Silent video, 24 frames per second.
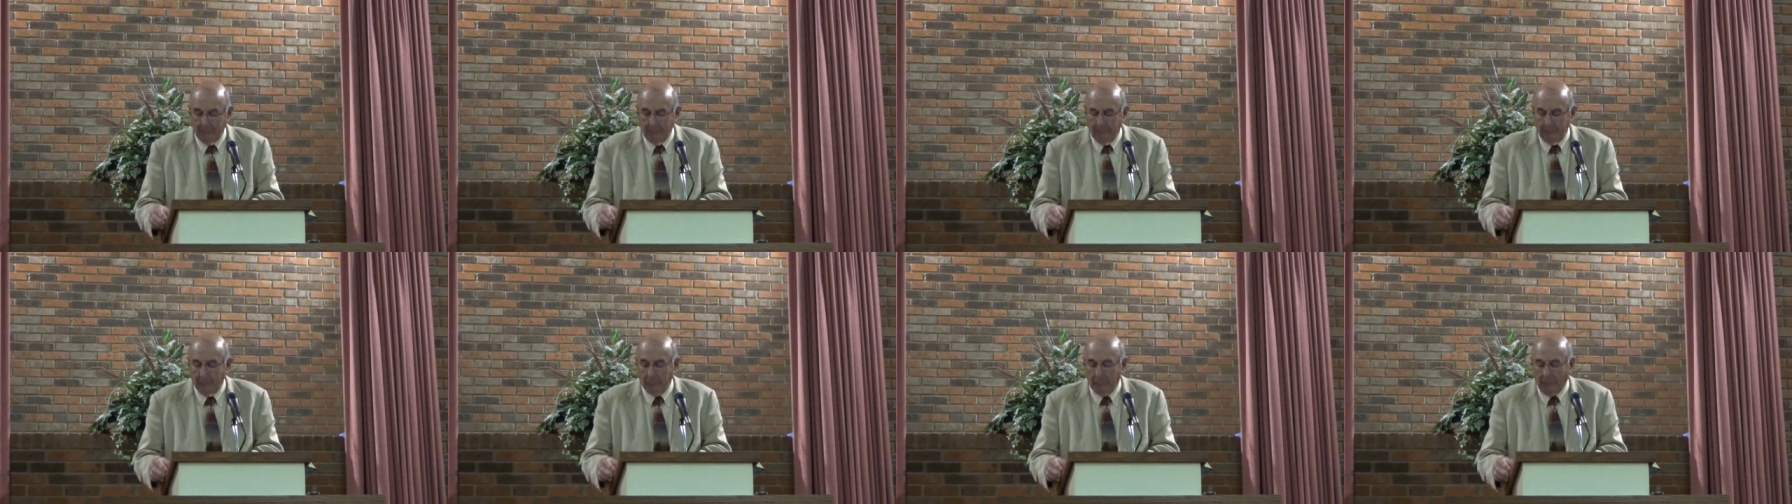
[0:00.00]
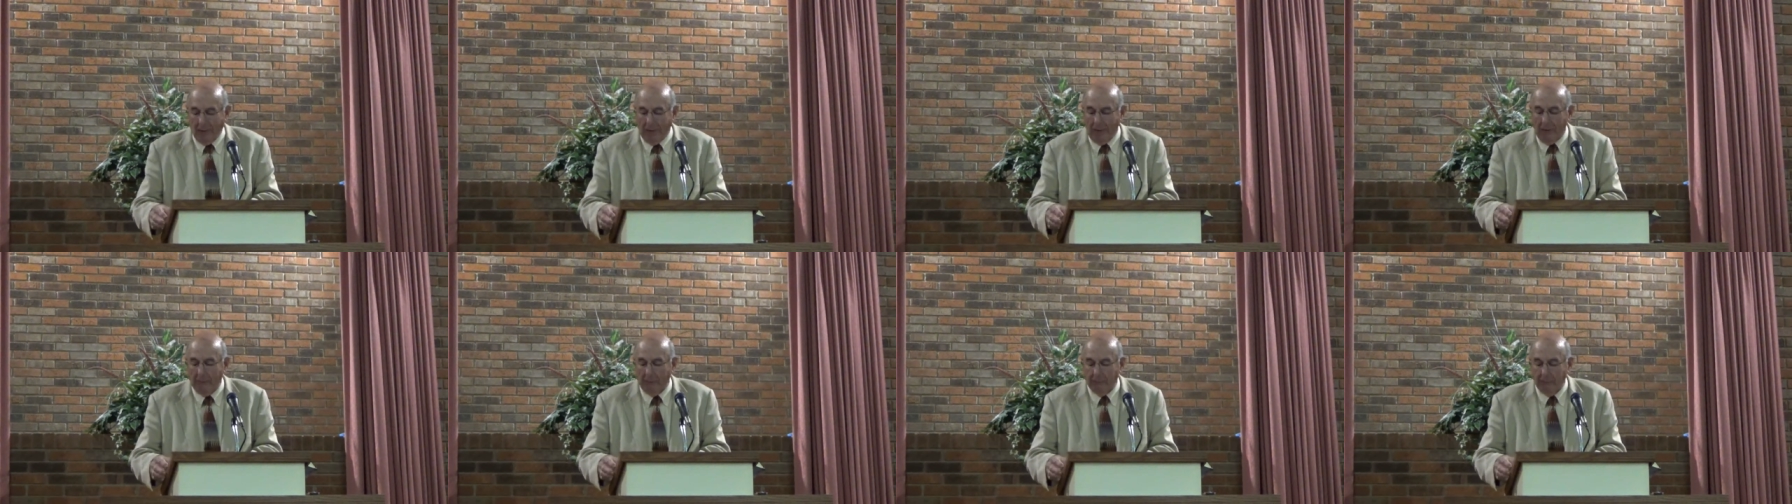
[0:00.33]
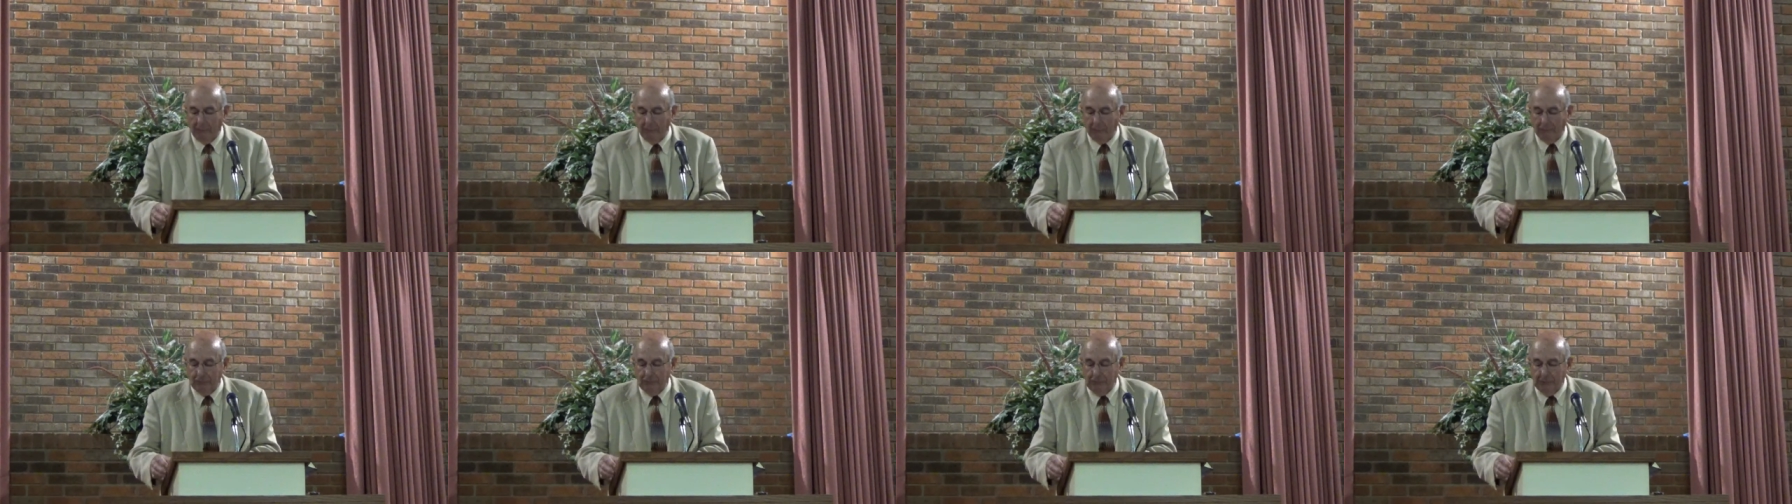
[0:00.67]
The
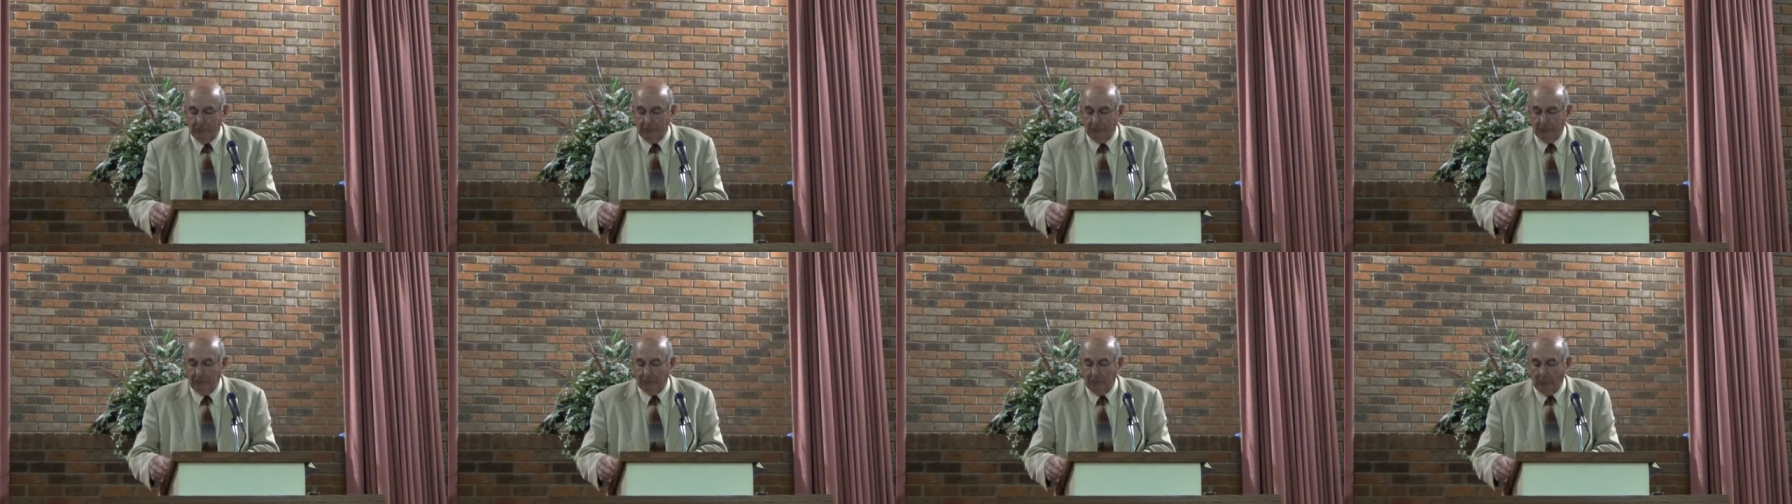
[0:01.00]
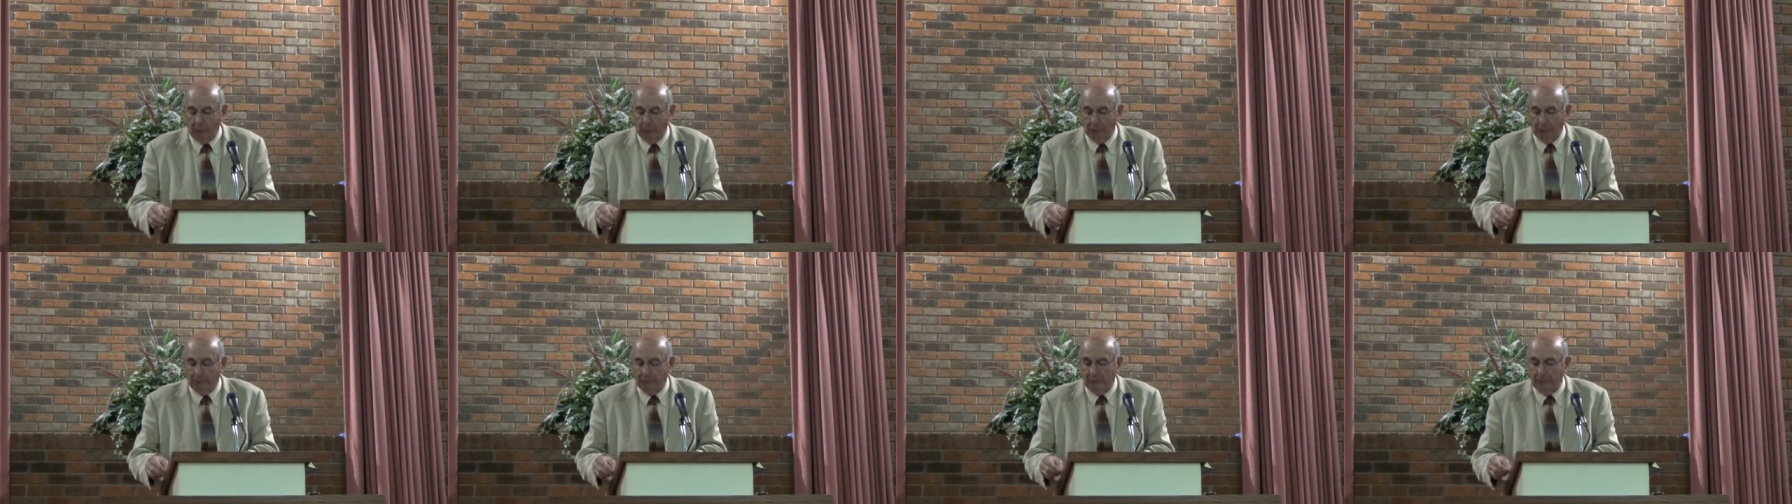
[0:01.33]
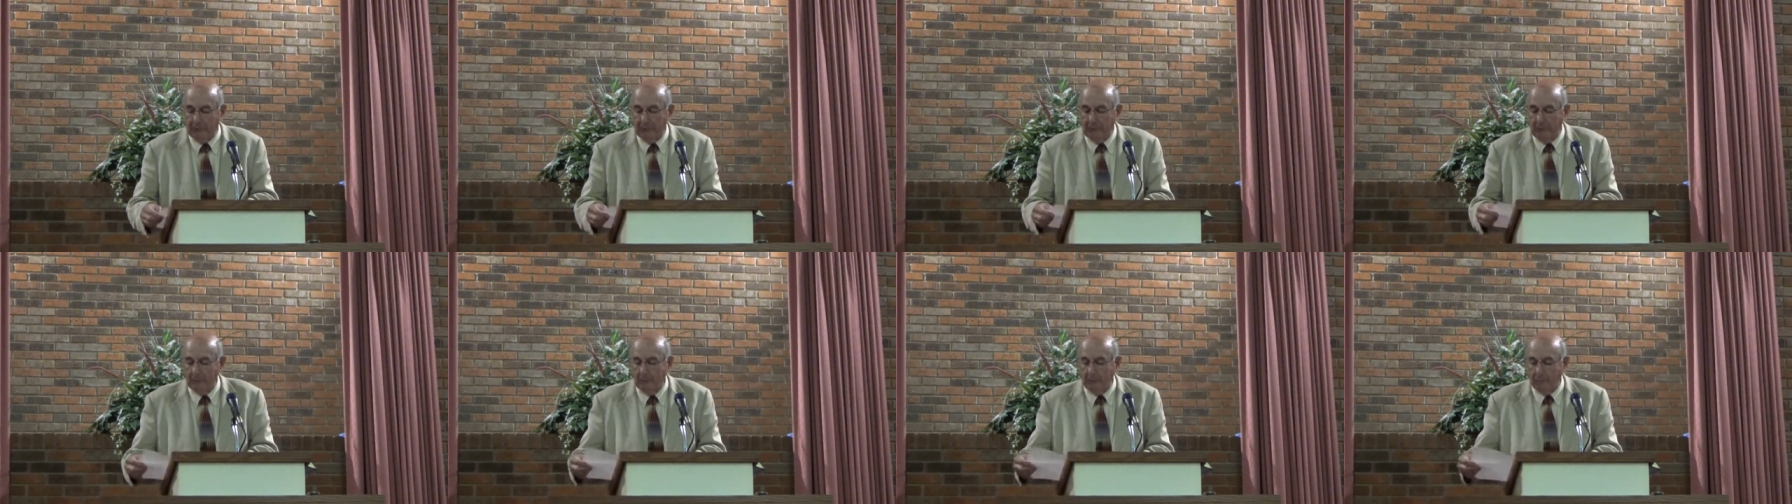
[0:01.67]
power of Jesus over
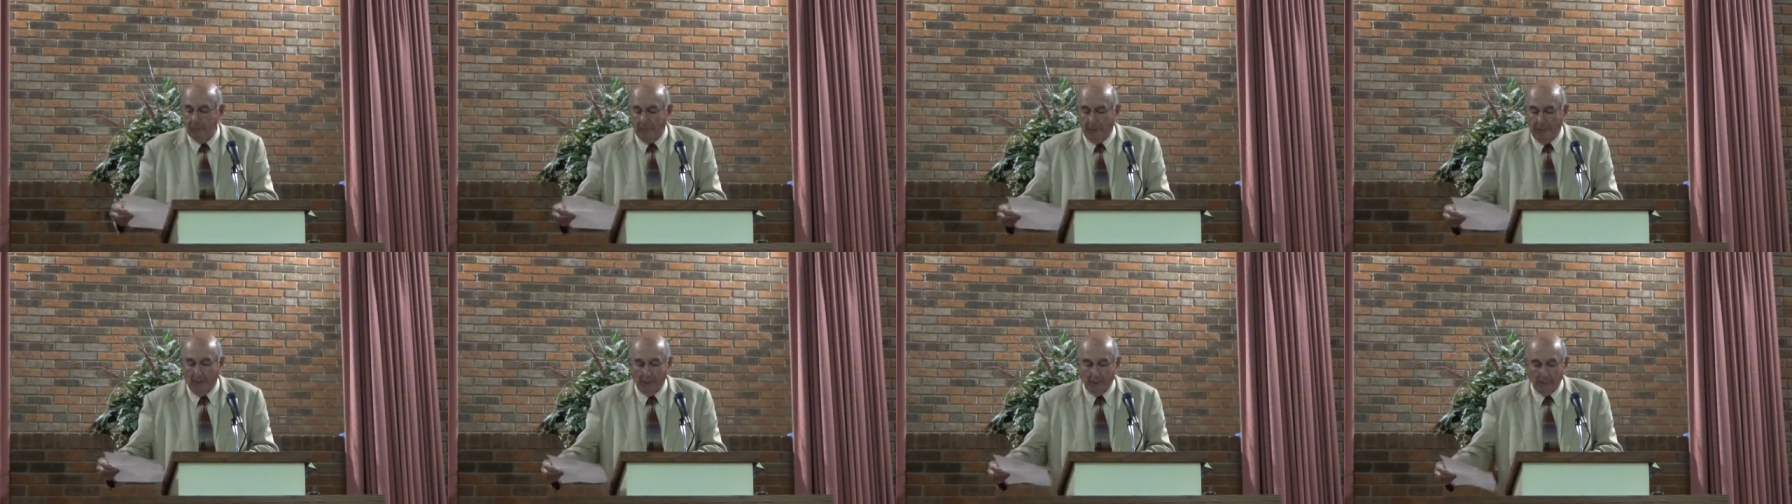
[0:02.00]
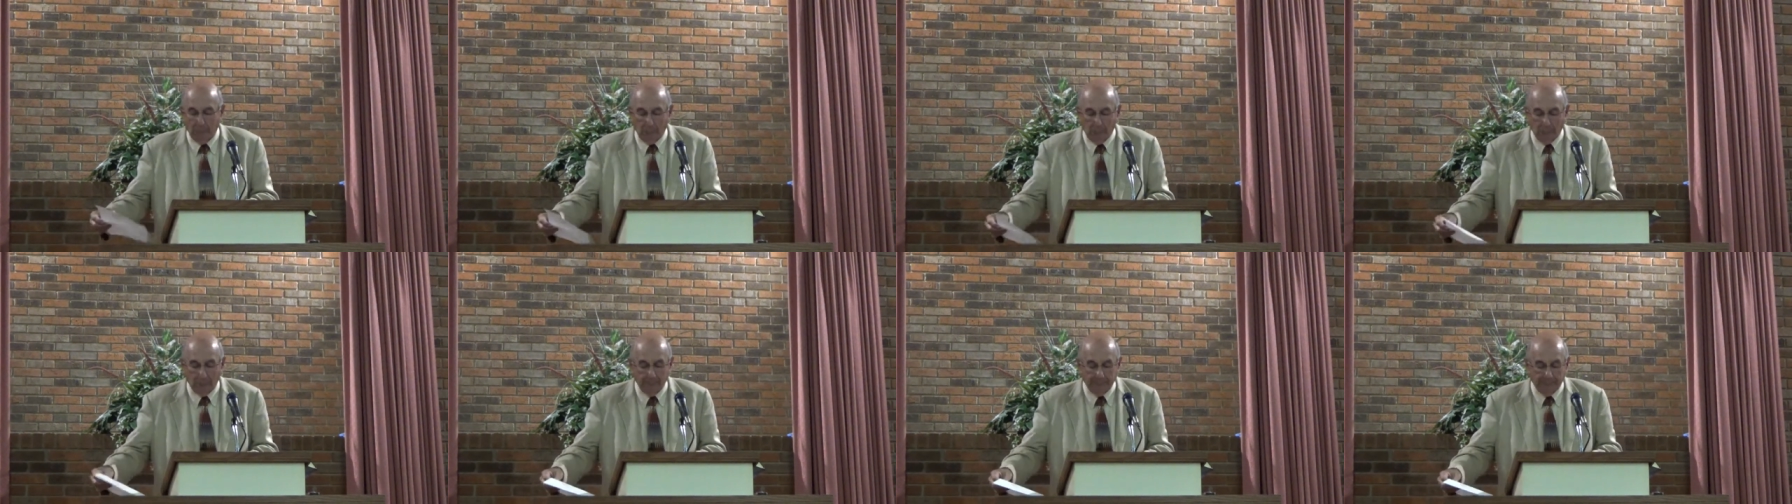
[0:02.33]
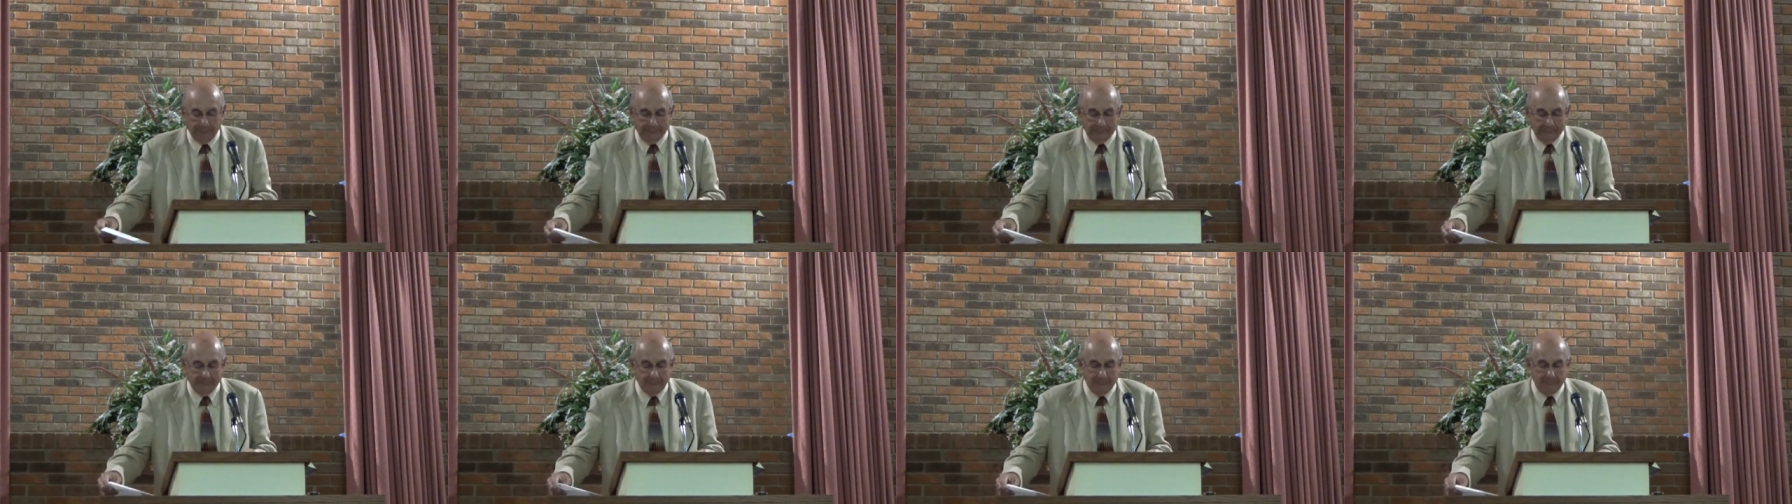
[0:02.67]
sin, power over
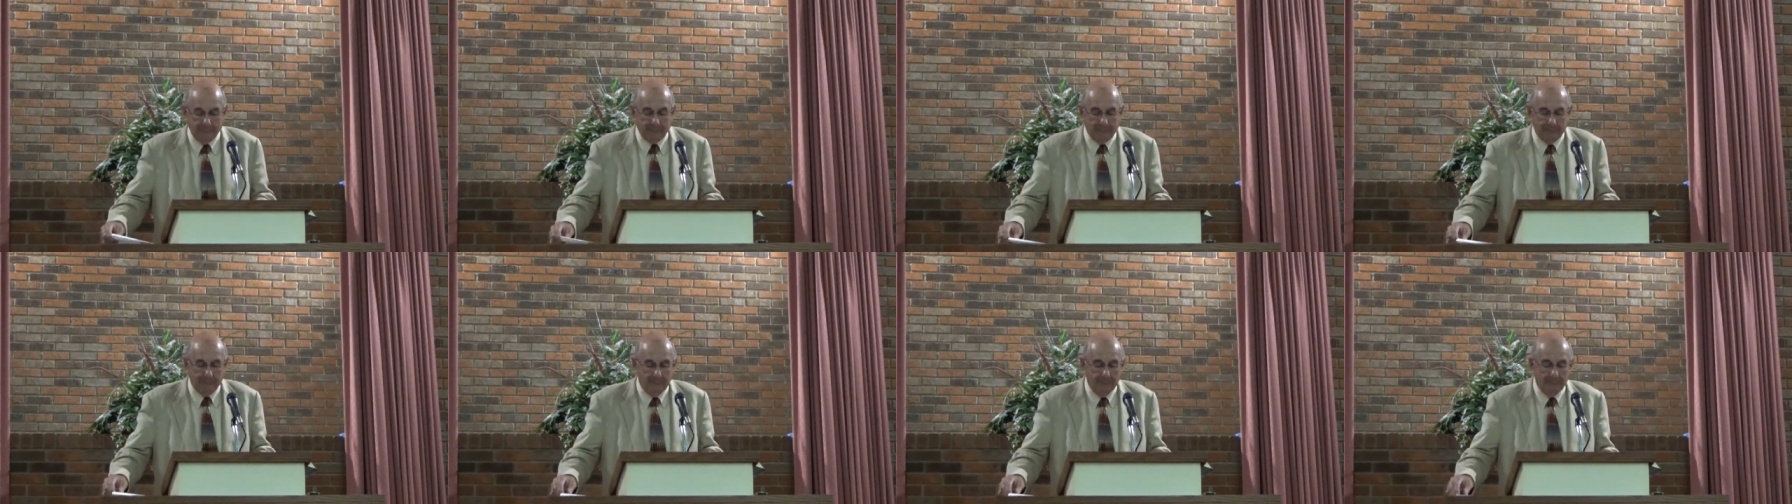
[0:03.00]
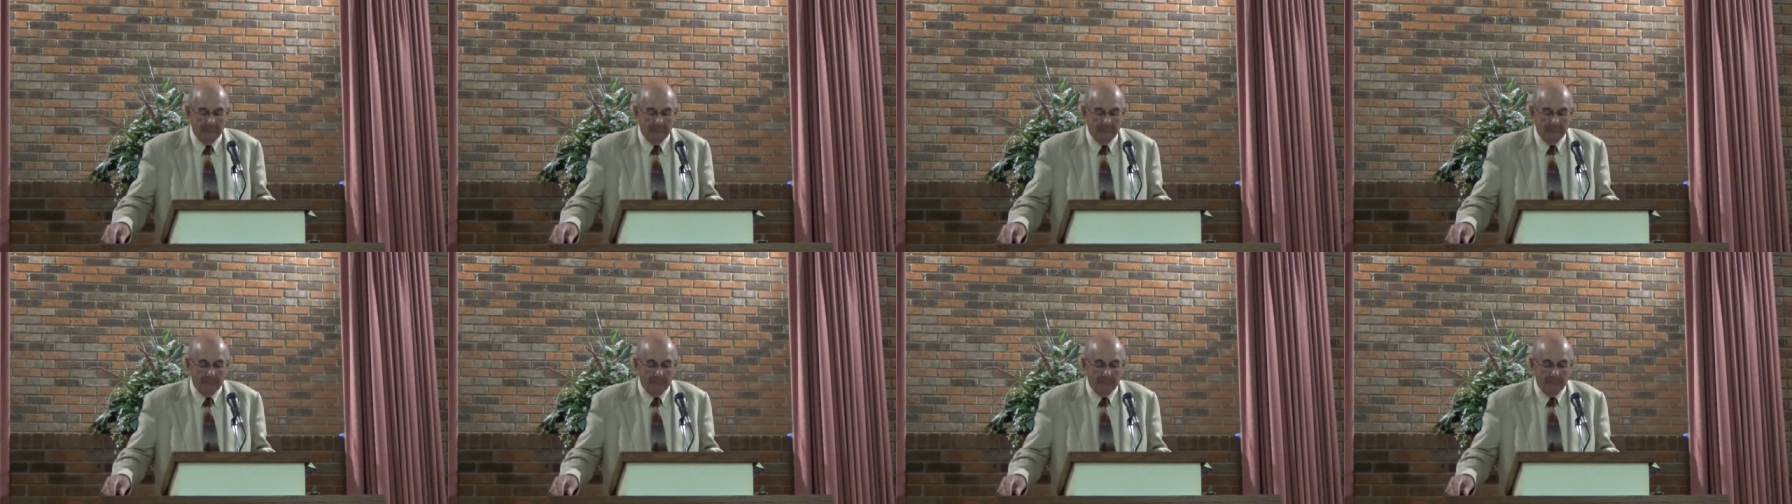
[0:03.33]
demons.